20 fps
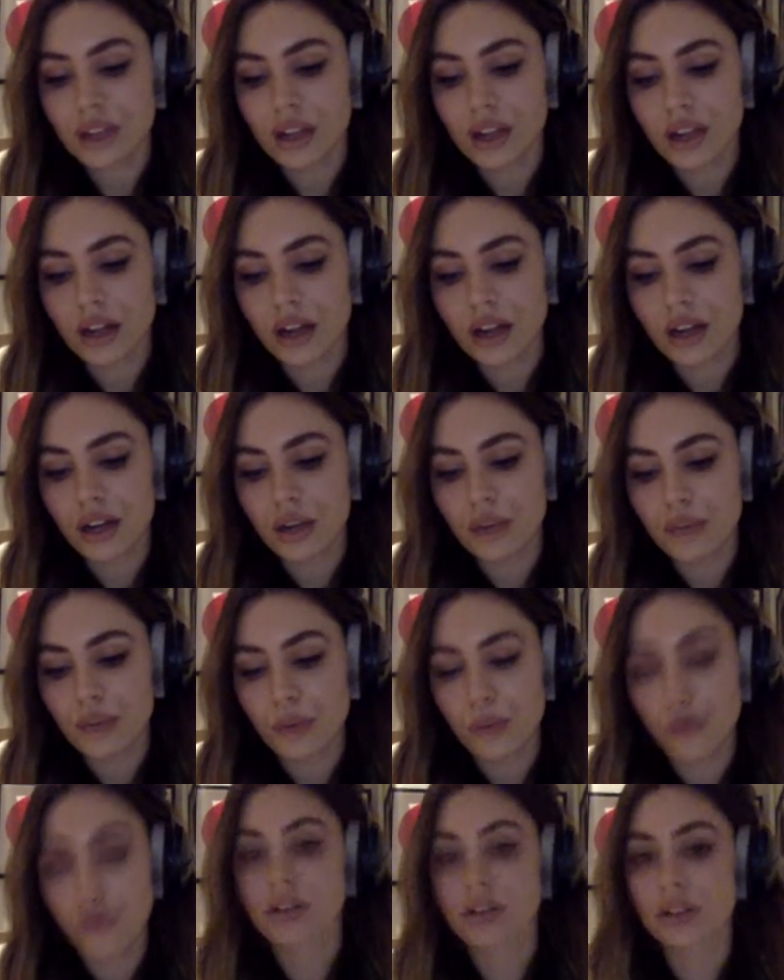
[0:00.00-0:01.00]
Um, but
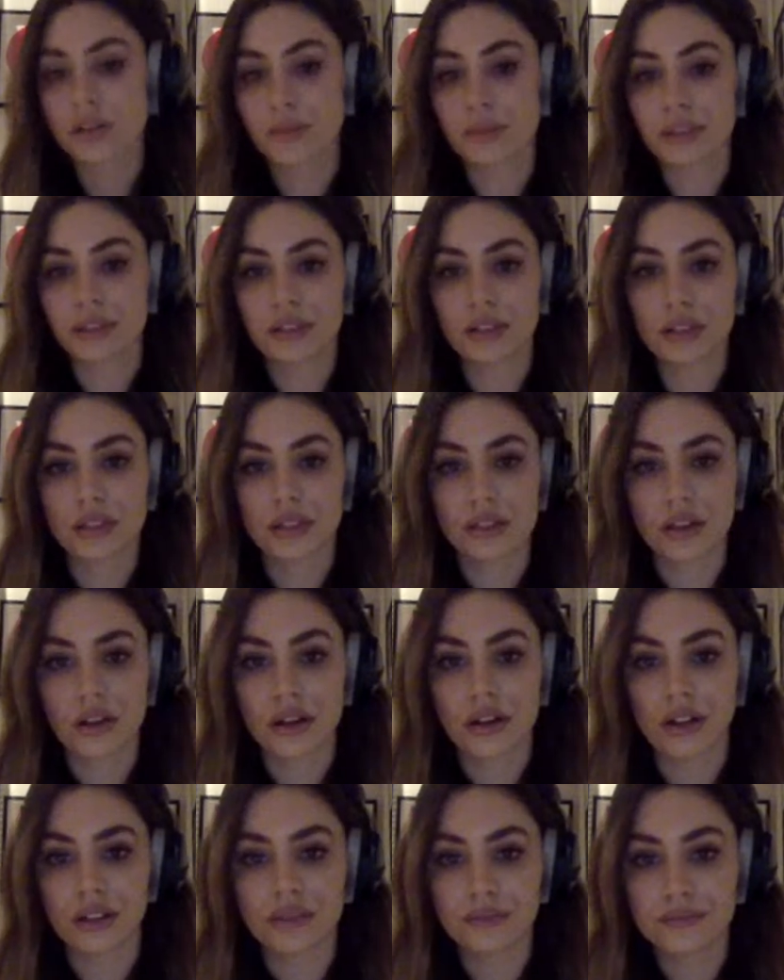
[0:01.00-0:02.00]
what are splits on a
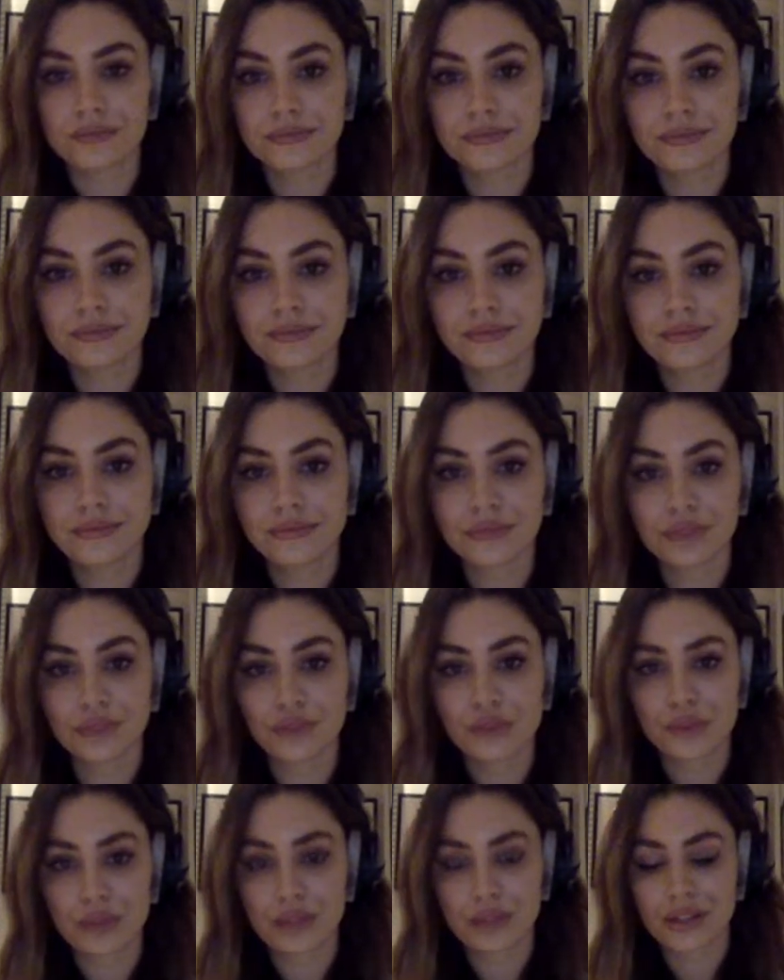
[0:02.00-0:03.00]
song? You've
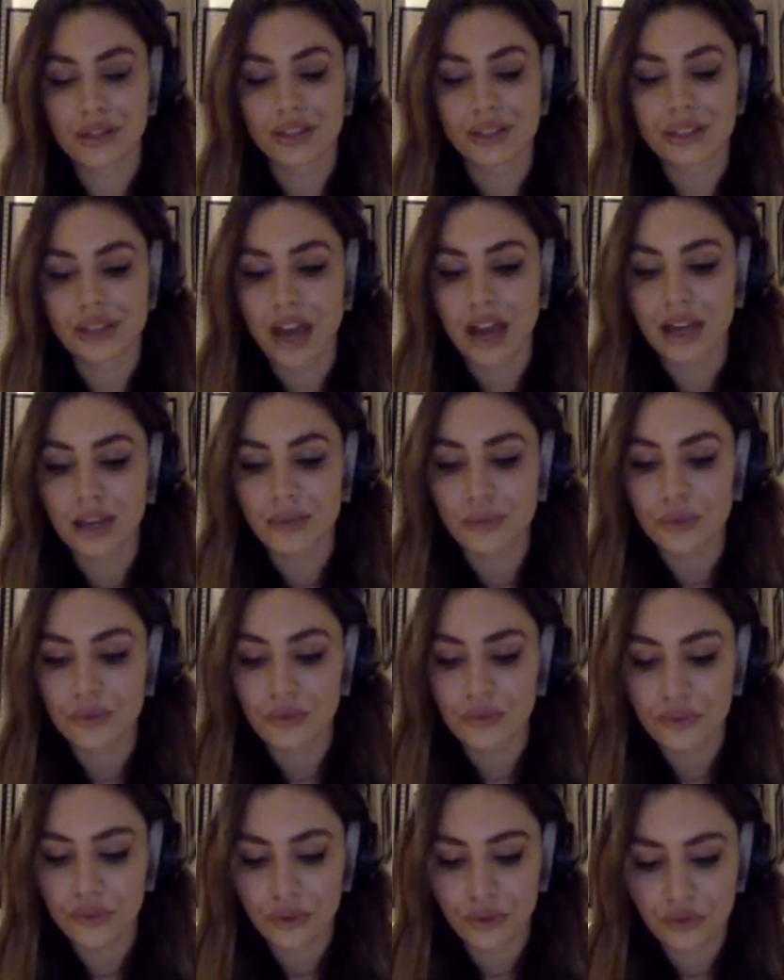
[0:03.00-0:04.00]
spent all this time. You've
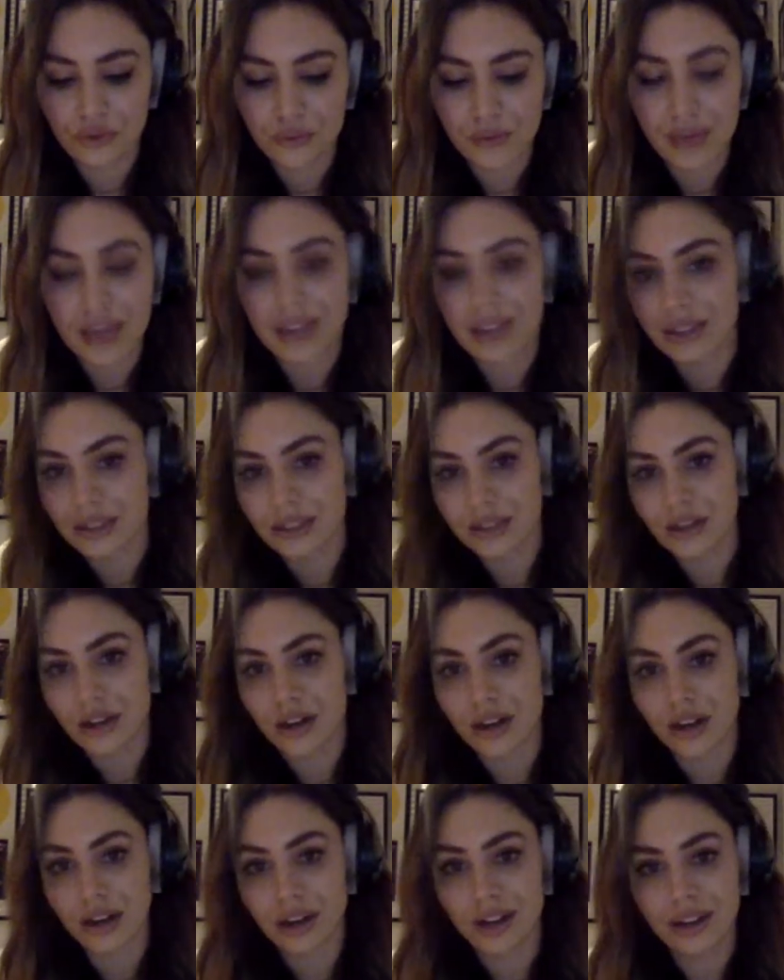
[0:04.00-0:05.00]
you've made this
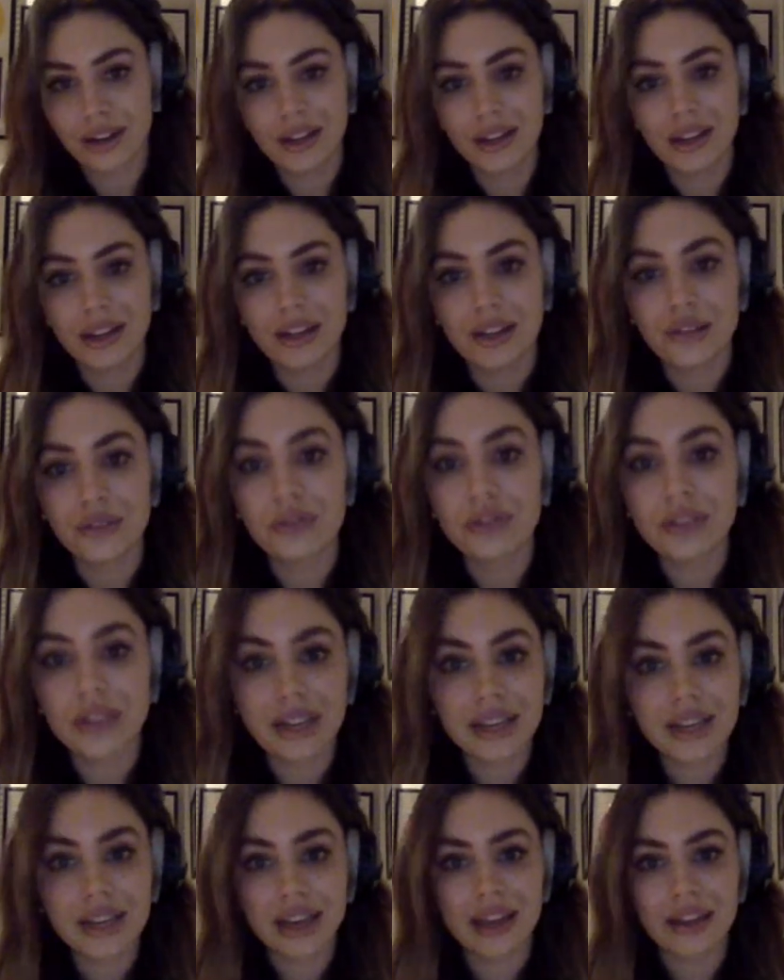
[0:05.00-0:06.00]
song. You
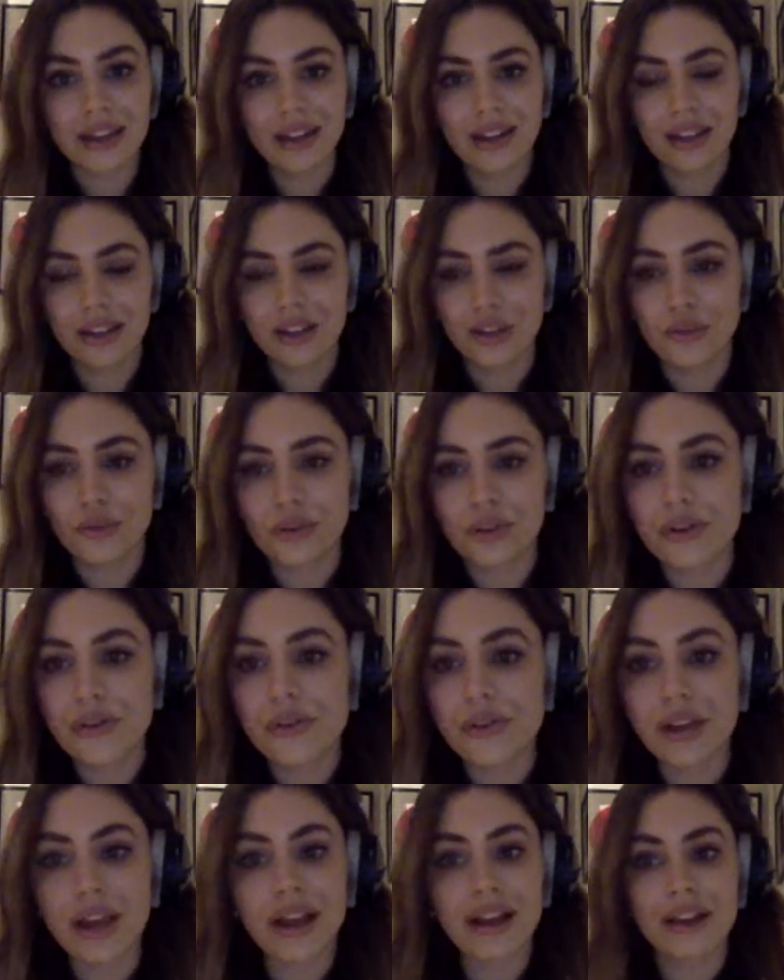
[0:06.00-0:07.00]
like it. You were
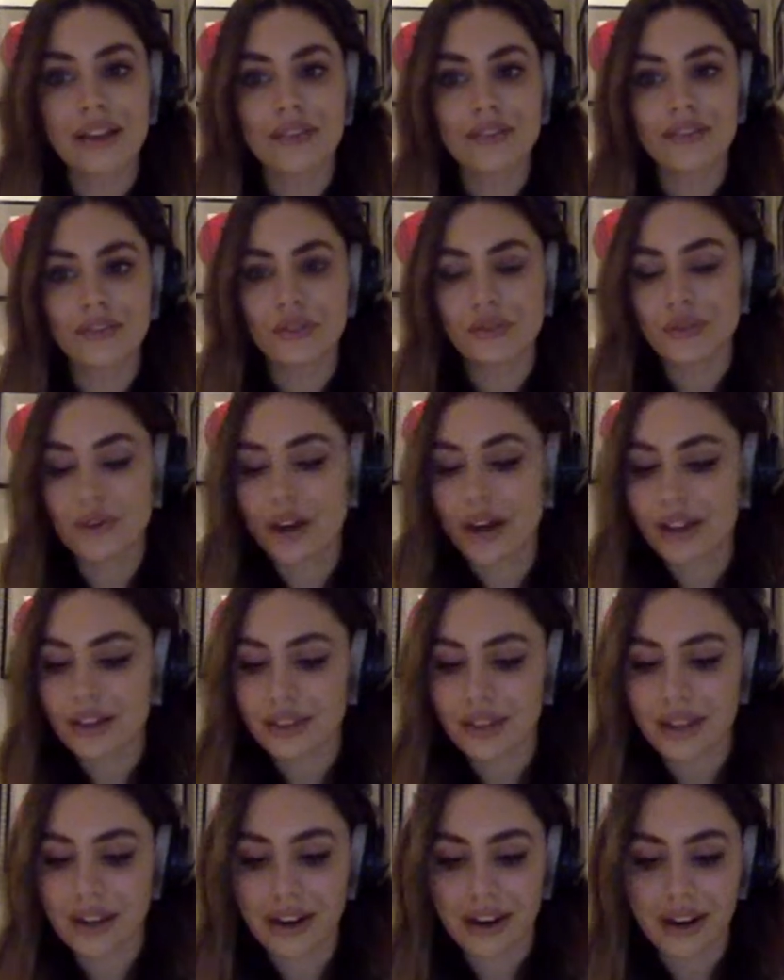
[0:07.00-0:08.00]
creative. You got
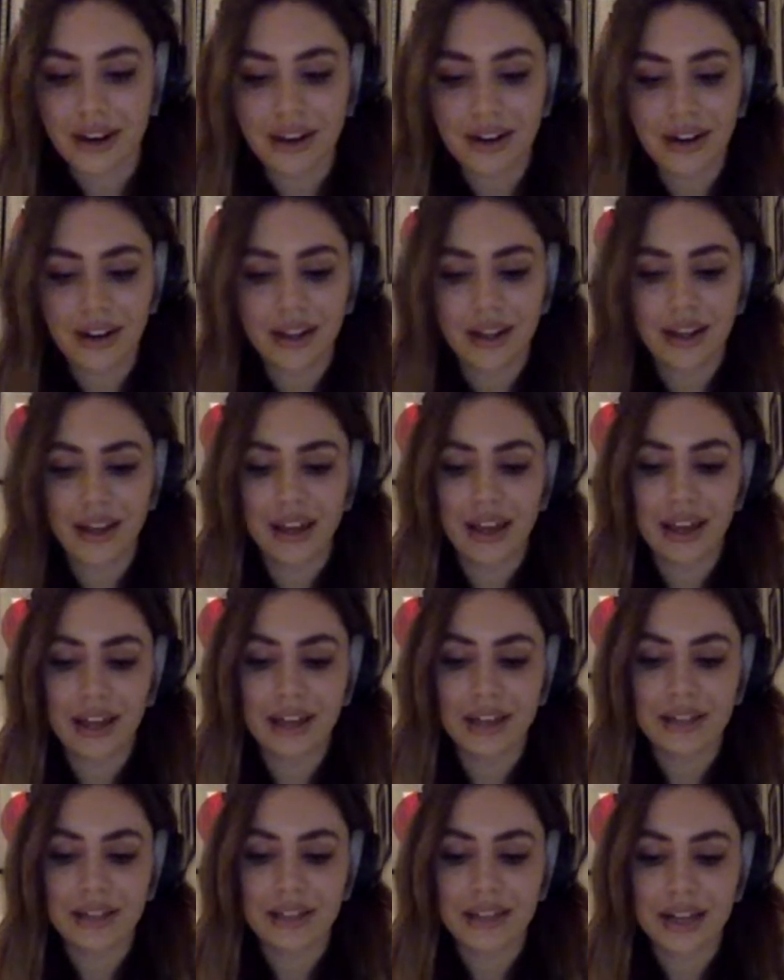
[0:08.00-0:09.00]
there,
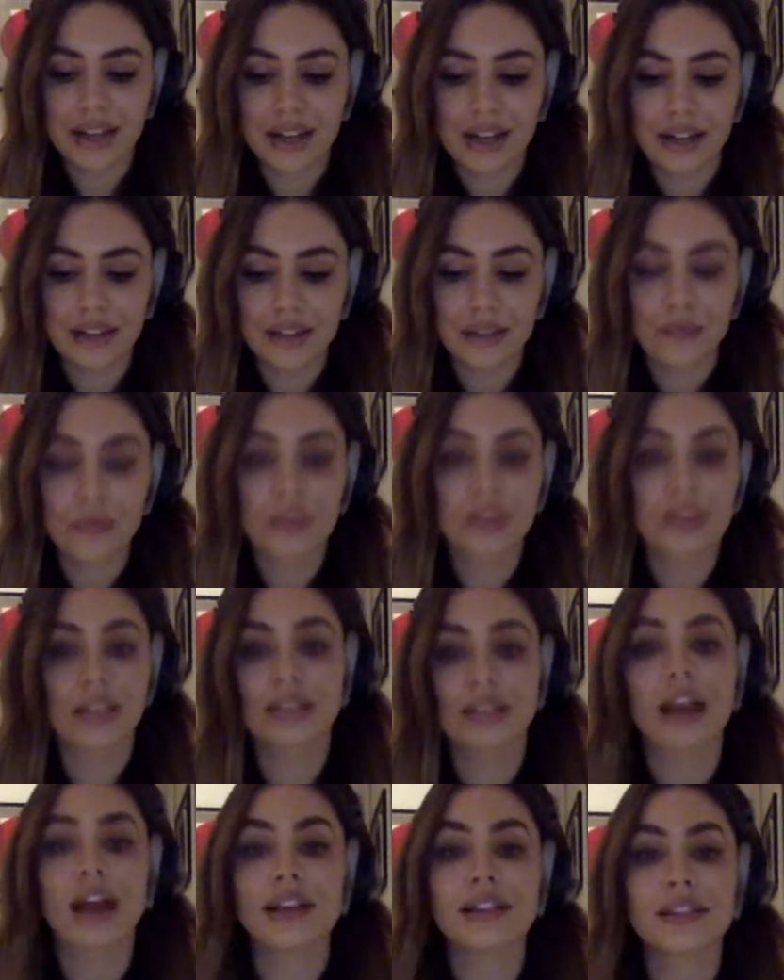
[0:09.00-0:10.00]
and uh, someone said
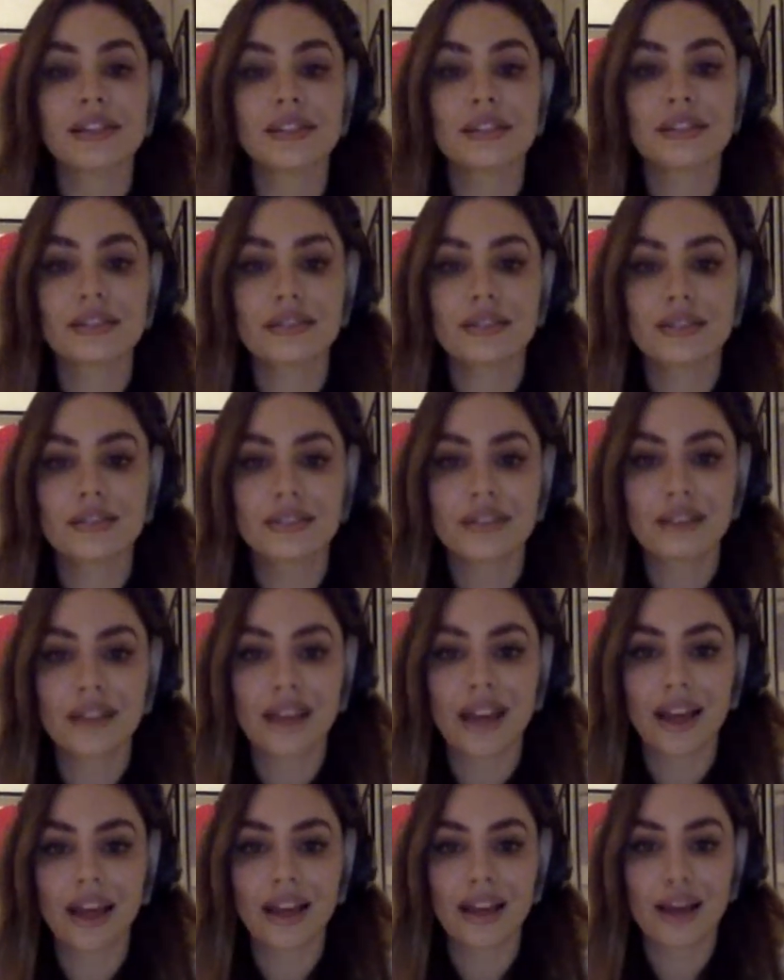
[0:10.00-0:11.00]
yes.
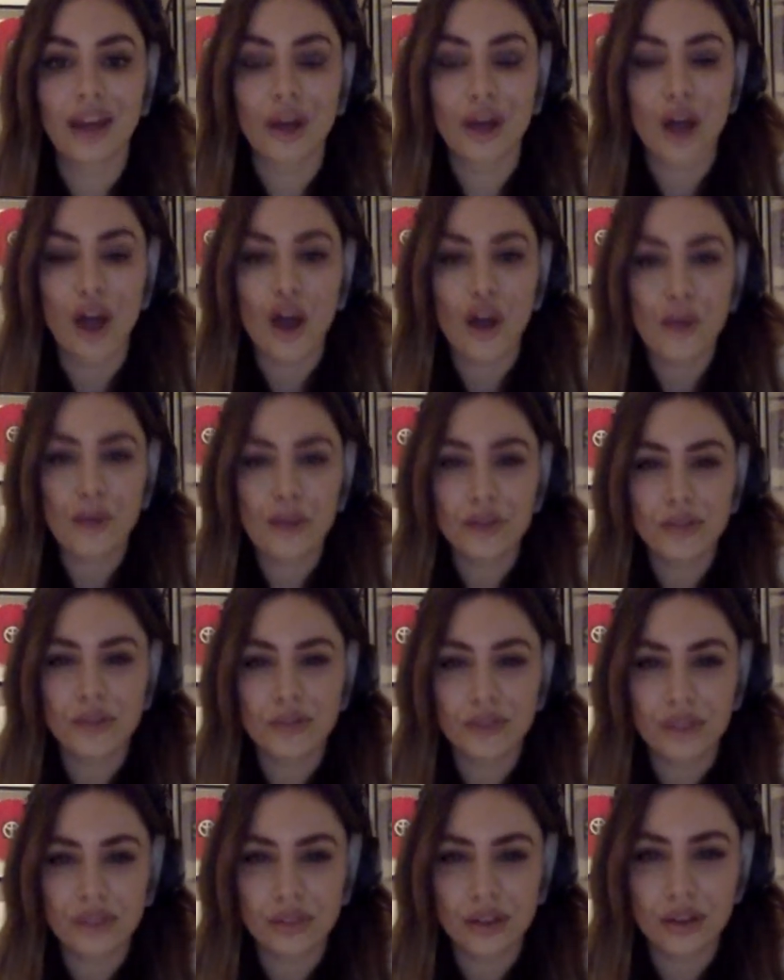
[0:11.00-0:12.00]
And now, how much of the
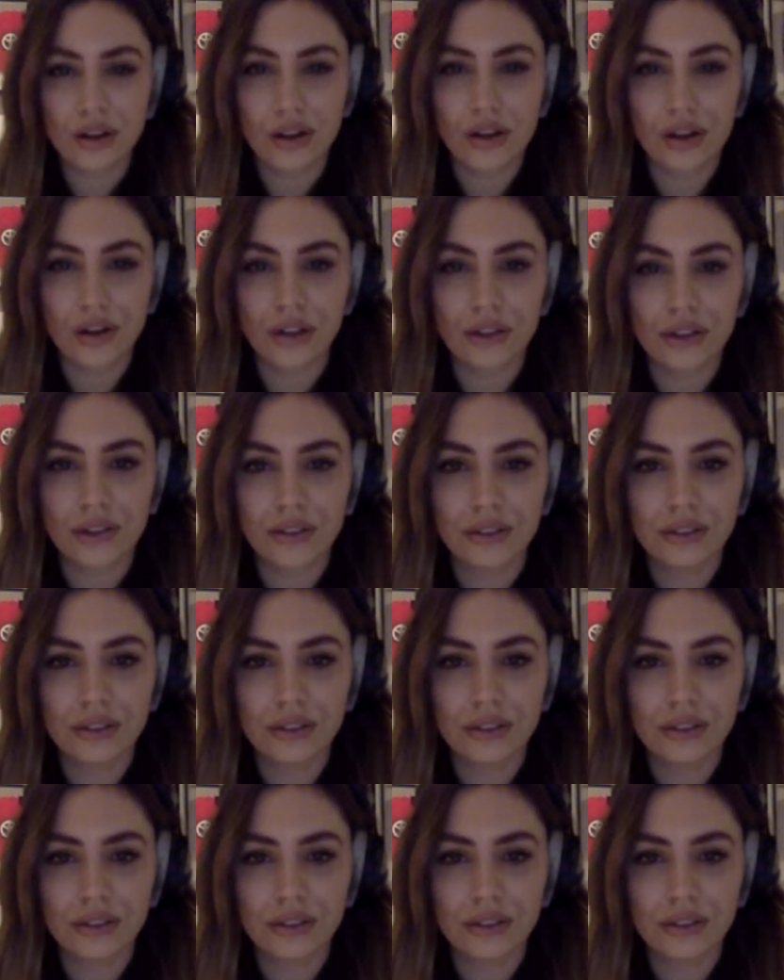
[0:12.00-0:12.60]
song